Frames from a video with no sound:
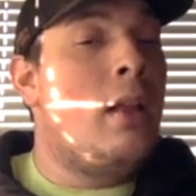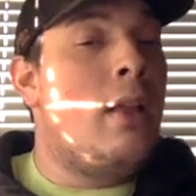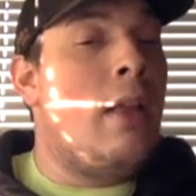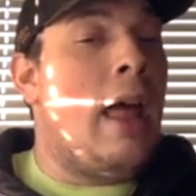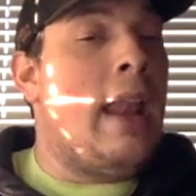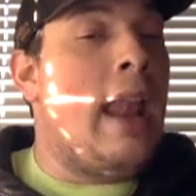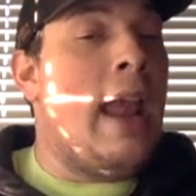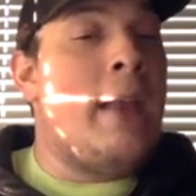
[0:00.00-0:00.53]

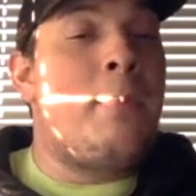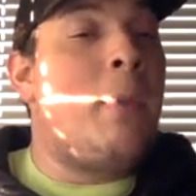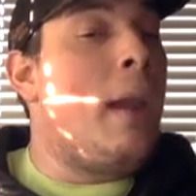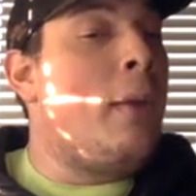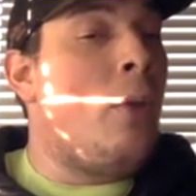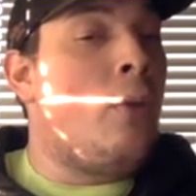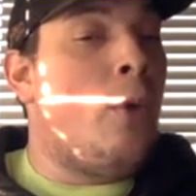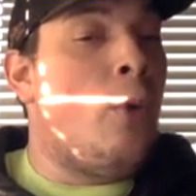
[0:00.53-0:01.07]
but I
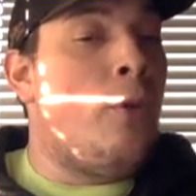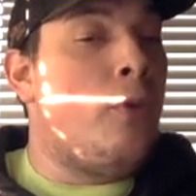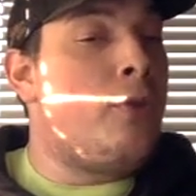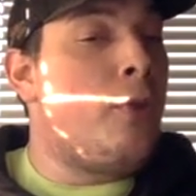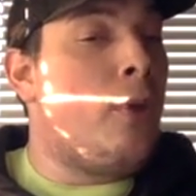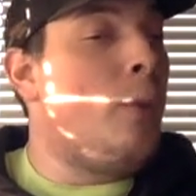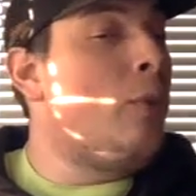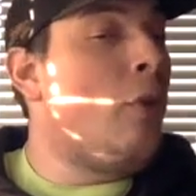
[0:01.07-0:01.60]
don't know for
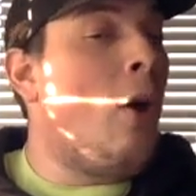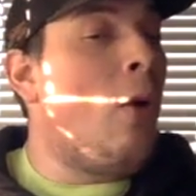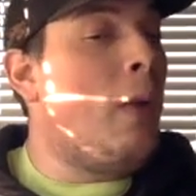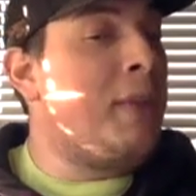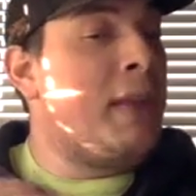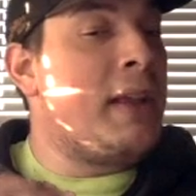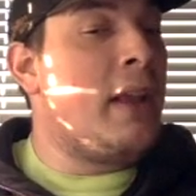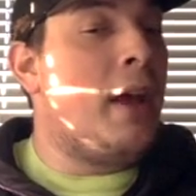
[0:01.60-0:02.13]
sure. It was all
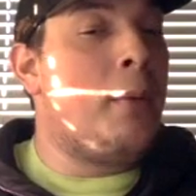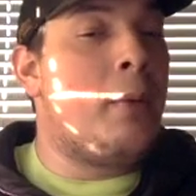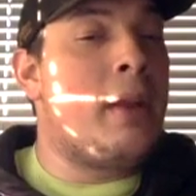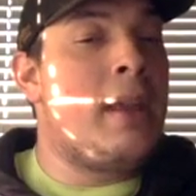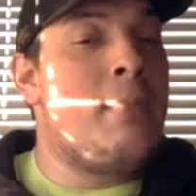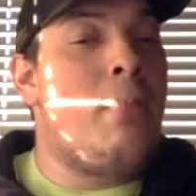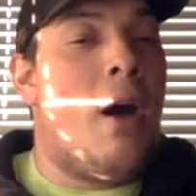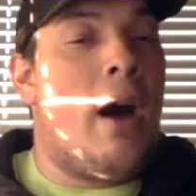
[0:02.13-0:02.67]
in the gun when
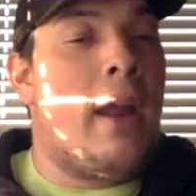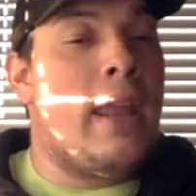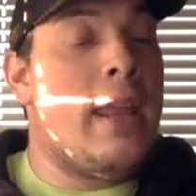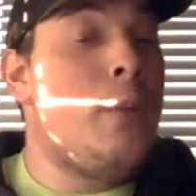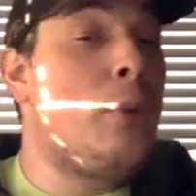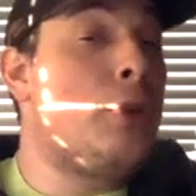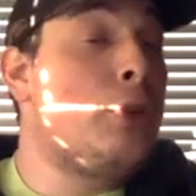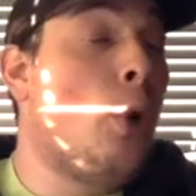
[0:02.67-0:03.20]
he bought it. He
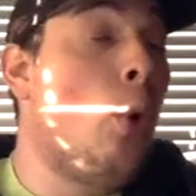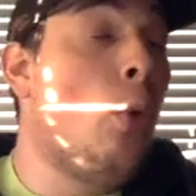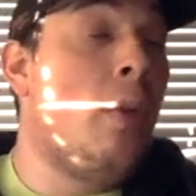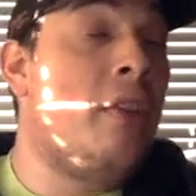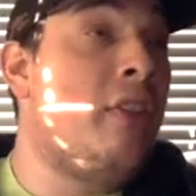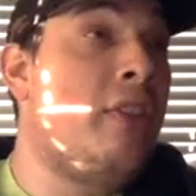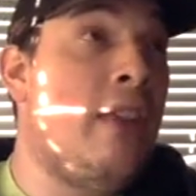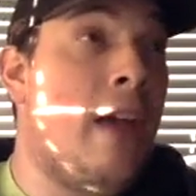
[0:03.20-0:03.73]
was told
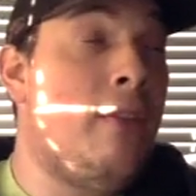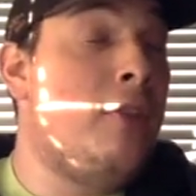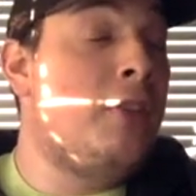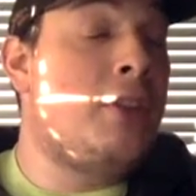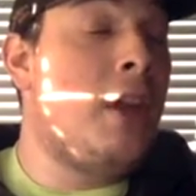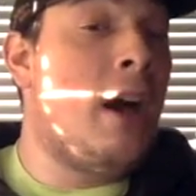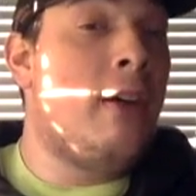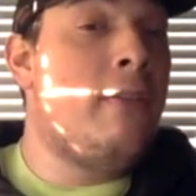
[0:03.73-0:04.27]
it's Zev
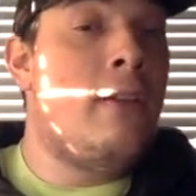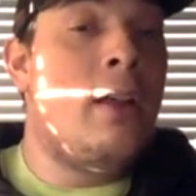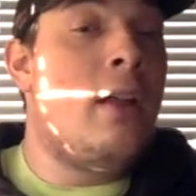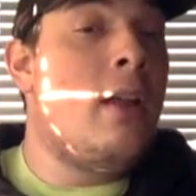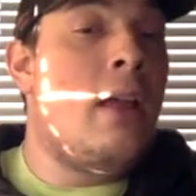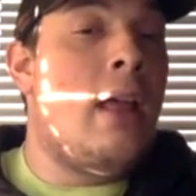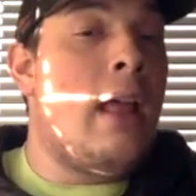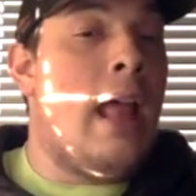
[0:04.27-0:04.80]
stuff,
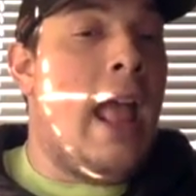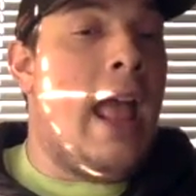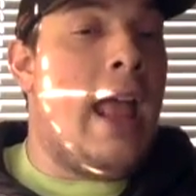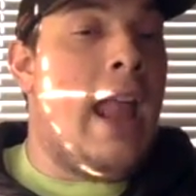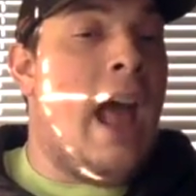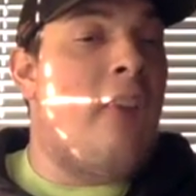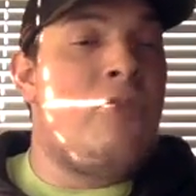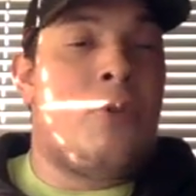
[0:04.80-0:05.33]
and
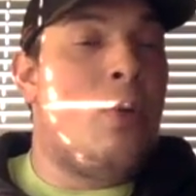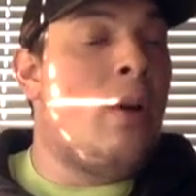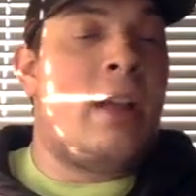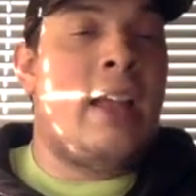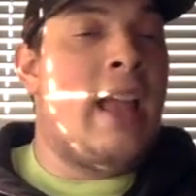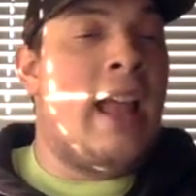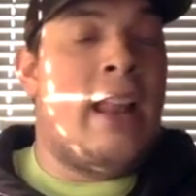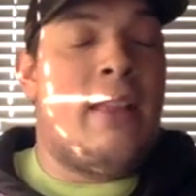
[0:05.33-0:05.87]
after
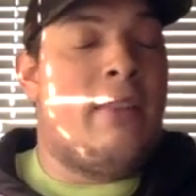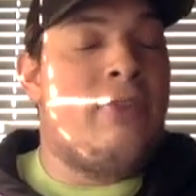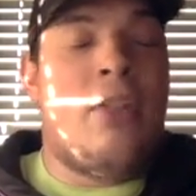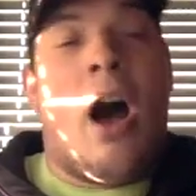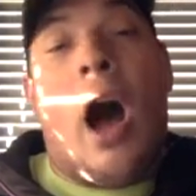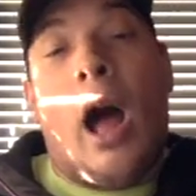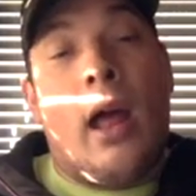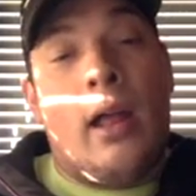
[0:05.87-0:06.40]
looking at it, it's
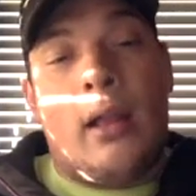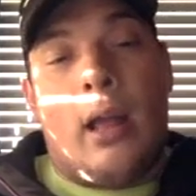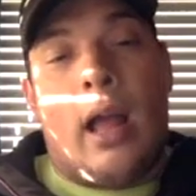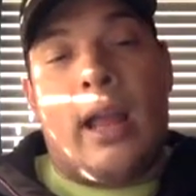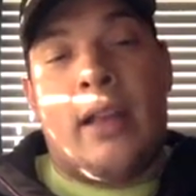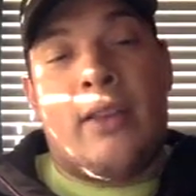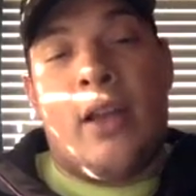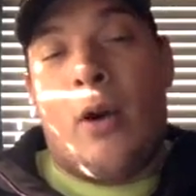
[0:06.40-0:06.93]
not. I
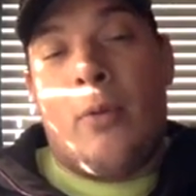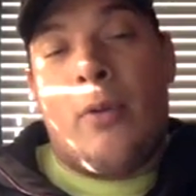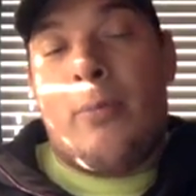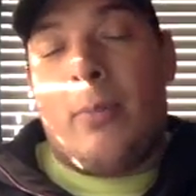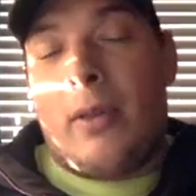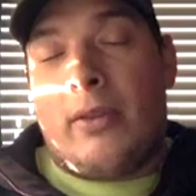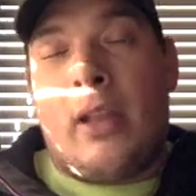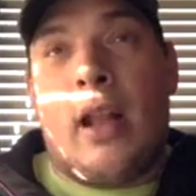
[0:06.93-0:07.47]
can tell
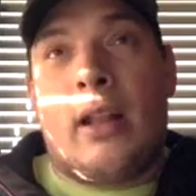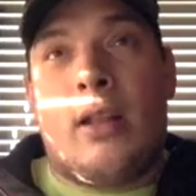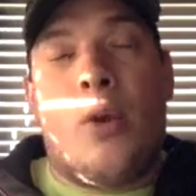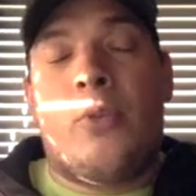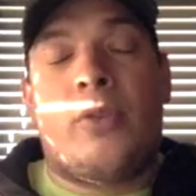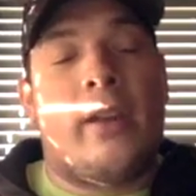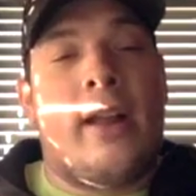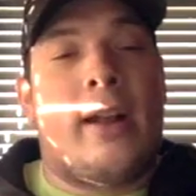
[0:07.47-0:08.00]
it's got a
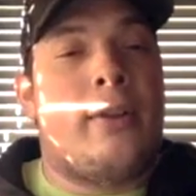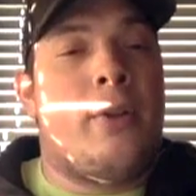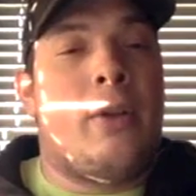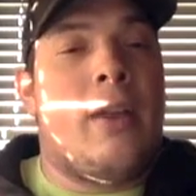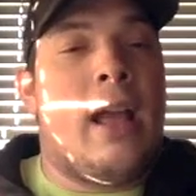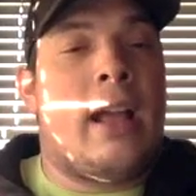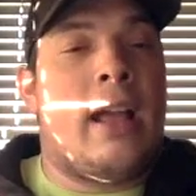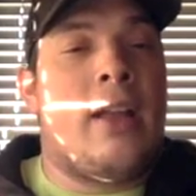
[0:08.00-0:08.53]
ghost connector
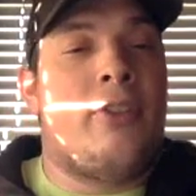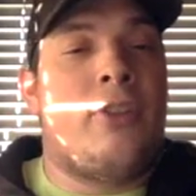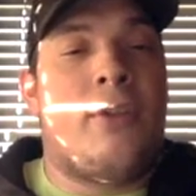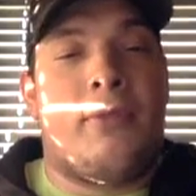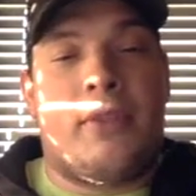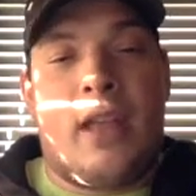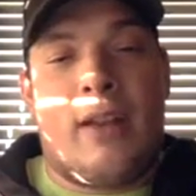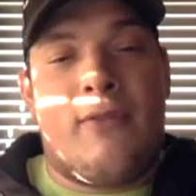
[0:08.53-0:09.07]
and that kind of stuff.
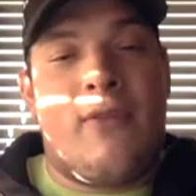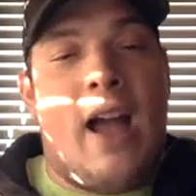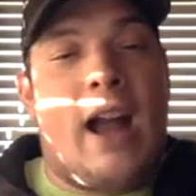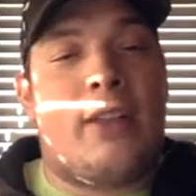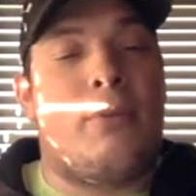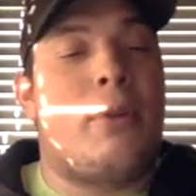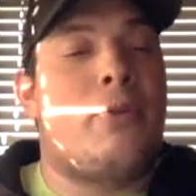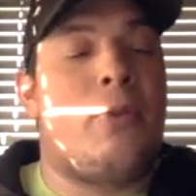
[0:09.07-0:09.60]
It's got a
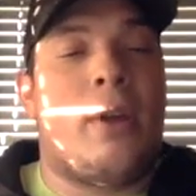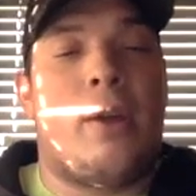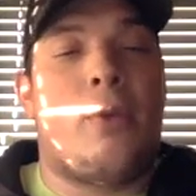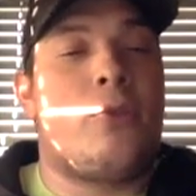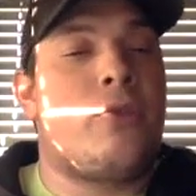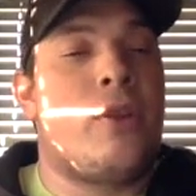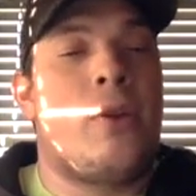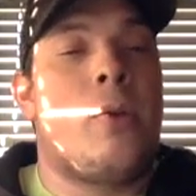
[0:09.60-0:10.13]
factory trigger
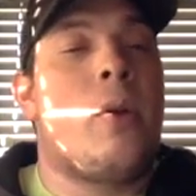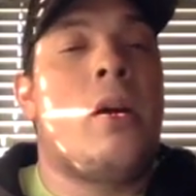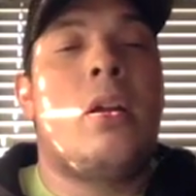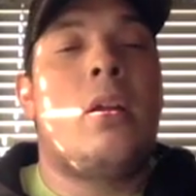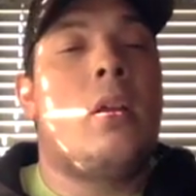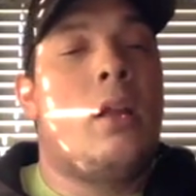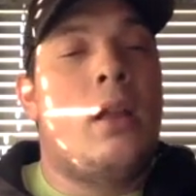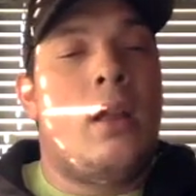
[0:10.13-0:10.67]
shoe.
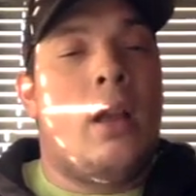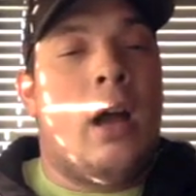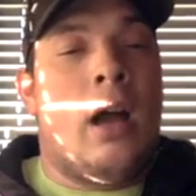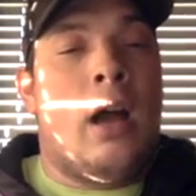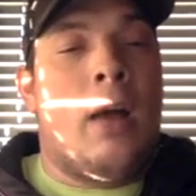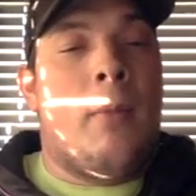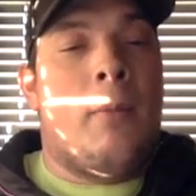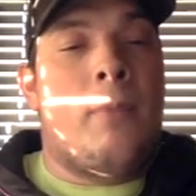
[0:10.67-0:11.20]

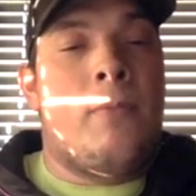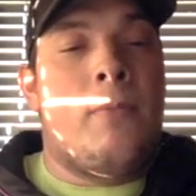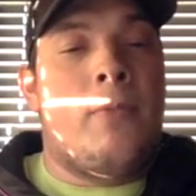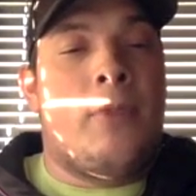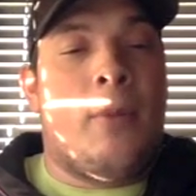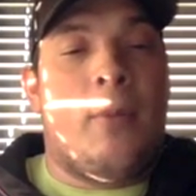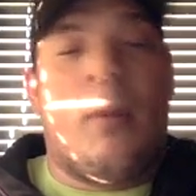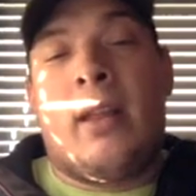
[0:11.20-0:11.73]

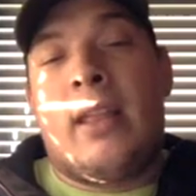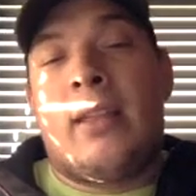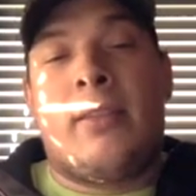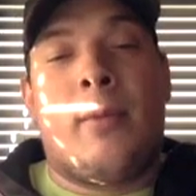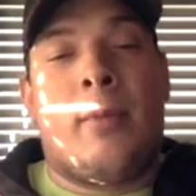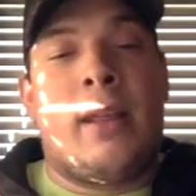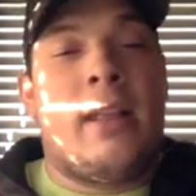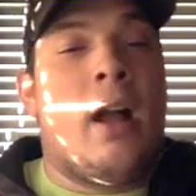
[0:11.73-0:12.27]
Somebody
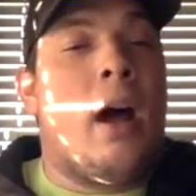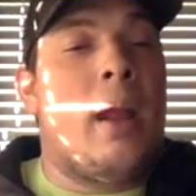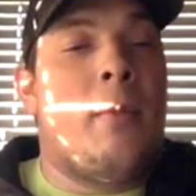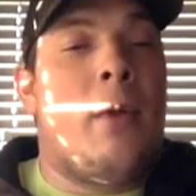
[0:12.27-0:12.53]
got him